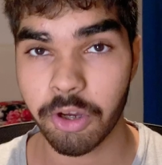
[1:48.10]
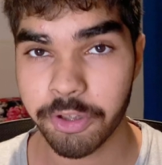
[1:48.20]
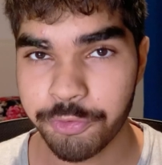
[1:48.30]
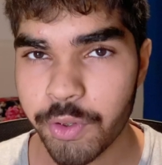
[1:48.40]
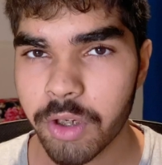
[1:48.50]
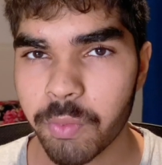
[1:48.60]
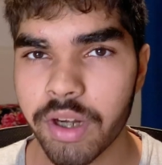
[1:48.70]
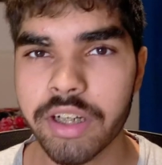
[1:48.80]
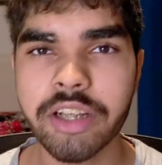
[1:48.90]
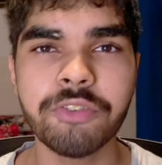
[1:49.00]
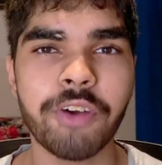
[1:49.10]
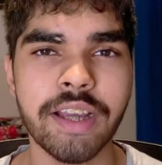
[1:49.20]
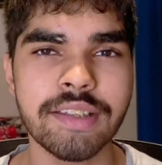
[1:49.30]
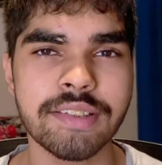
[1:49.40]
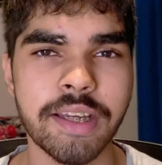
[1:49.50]
if you are wondering
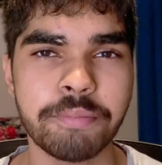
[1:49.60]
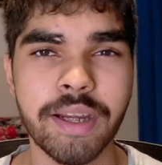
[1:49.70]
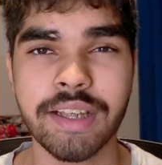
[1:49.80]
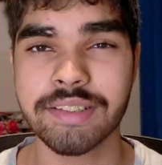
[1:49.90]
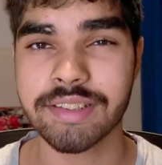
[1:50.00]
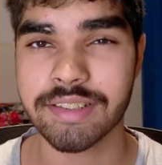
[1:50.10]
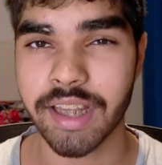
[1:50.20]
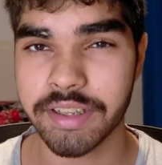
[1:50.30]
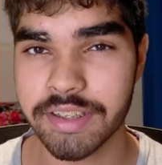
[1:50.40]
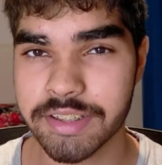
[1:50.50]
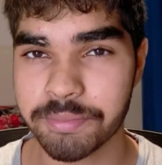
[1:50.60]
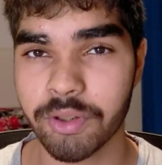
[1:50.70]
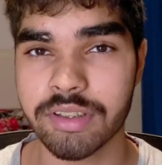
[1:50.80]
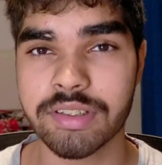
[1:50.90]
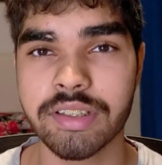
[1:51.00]
why this iPad has a slightly
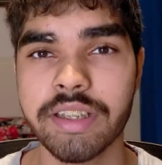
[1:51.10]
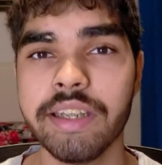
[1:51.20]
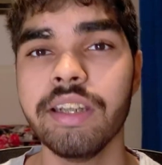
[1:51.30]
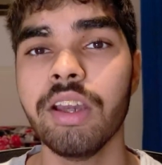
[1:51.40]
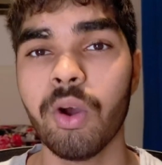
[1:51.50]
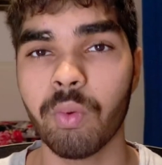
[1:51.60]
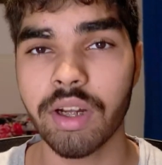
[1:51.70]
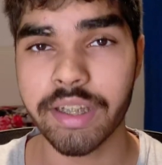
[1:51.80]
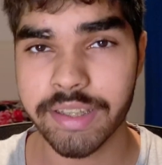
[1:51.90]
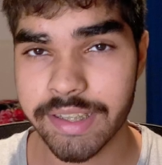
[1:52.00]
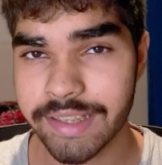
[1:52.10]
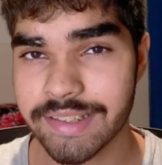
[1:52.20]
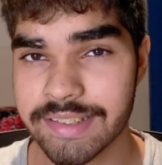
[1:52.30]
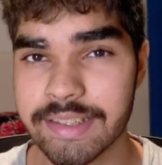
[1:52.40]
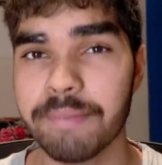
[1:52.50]
smaller screen while retaining
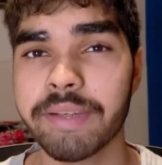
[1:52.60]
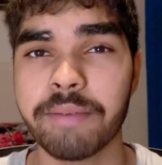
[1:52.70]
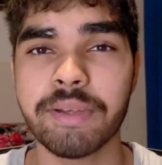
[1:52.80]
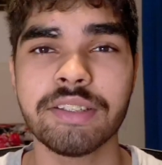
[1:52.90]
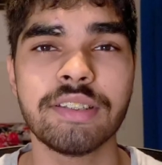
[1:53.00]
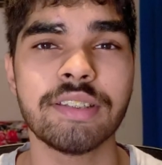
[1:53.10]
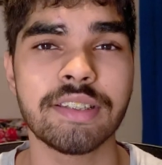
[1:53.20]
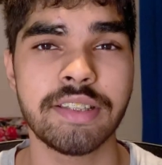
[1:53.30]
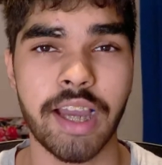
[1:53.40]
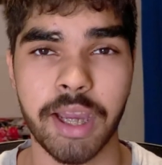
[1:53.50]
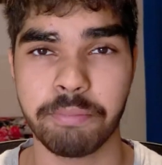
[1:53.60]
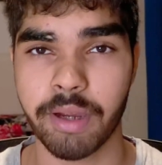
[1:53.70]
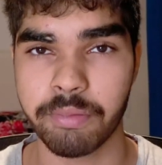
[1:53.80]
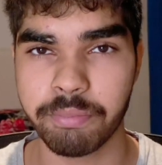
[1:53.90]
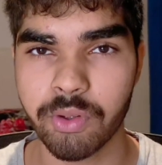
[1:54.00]
the same dimensions as the
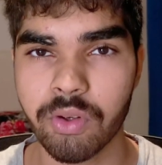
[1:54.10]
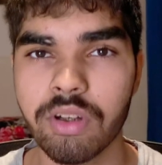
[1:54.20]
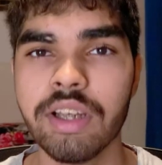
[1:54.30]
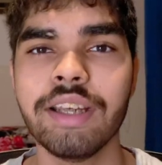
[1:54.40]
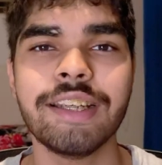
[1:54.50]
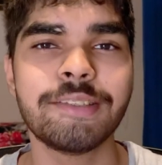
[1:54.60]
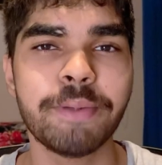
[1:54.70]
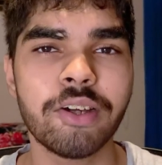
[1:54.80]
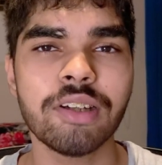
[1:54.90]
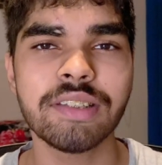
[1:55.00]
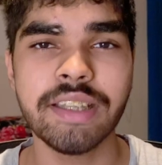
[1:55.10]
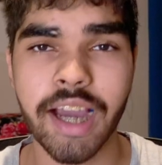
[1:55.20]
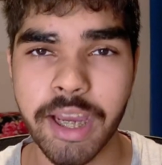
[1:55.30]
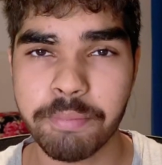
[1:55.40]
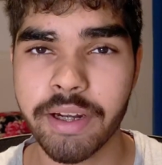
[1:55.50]
iPad Pro, it's because the
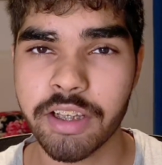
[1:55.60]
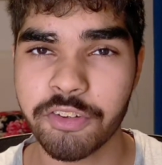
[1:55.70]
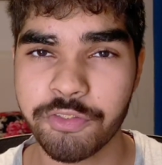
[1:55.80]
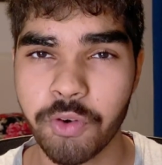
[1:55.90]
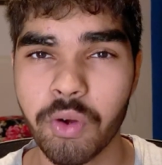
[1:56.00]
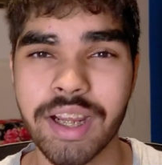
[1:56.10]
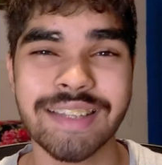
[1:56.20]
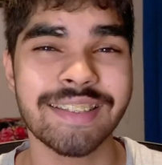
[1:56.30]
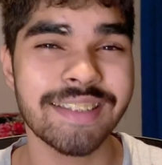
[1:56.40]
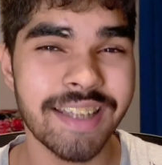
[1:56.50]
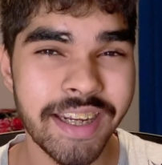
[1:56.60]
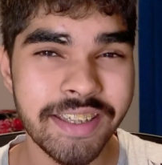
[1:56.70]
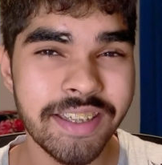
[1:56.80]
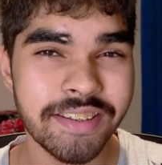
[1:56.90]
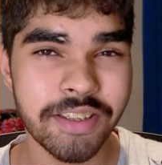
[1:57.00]
iPad Air 4 has
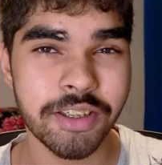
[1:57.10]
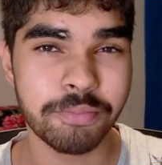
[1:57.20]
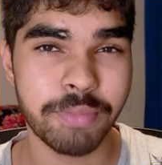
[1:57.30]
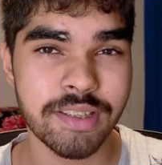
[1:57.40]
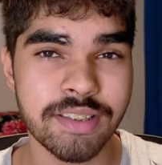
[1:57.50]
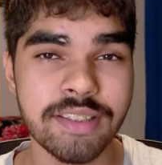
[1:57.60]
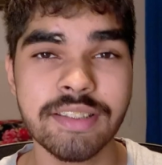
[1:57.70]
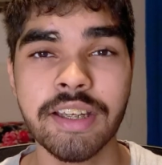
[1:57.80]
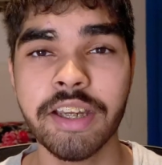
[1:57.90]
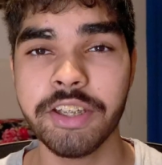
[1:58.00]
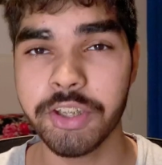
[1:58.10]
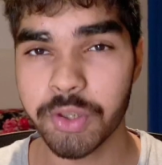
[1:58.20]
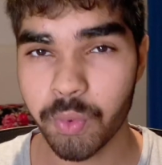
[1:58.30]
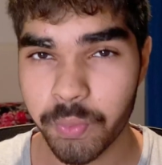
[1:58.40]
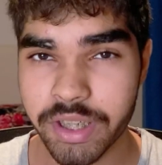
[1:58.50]
slightly thicker bezels, due
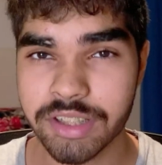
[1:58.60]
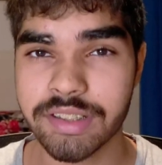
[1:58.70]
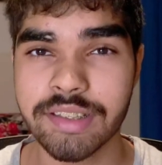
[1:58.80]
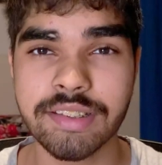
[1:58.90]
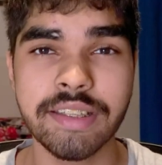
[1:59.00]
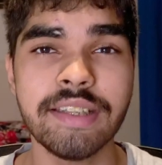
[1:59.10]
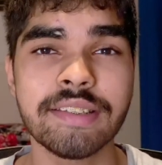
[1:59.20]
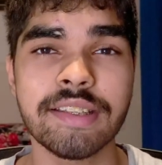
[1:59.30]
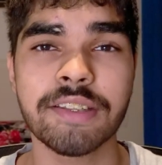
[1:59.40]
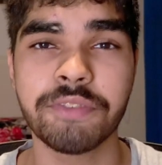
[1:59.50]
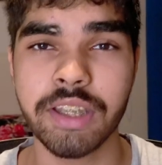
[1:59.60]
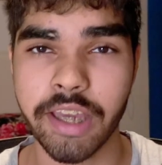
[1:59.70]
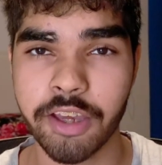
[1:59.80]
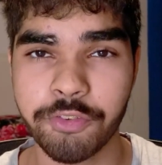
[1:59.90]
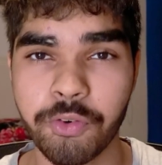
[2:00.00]
to which the screen size of the
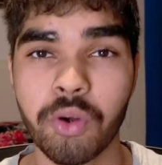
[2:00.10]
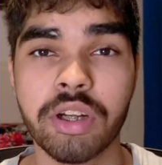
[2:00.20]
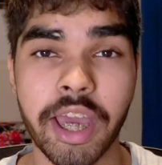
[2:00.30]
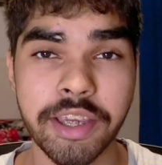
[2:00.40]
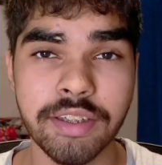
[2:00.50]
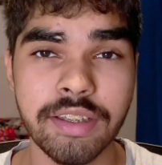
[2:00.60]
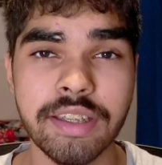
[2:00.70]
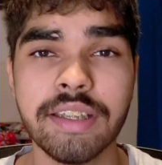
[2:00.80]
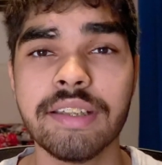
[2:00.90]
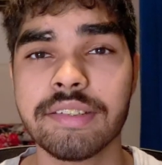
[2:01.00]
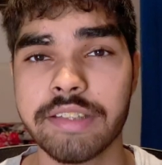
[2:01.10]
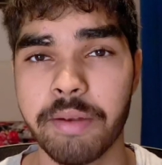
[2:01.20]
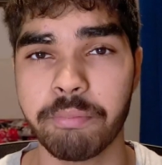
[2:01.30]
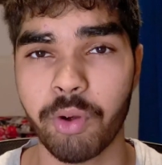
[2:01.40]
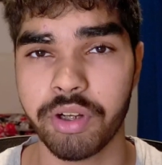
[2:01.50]
Air 4 diagonally is
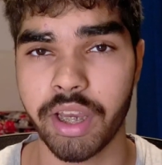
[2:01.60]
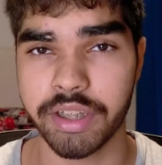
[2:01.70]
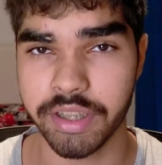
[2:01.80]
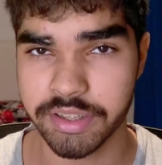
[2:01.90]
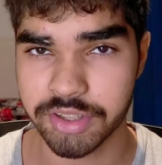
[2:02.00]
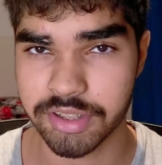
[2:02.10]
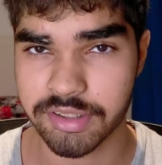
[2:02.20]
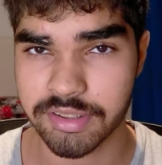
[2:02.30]
10.9 inches.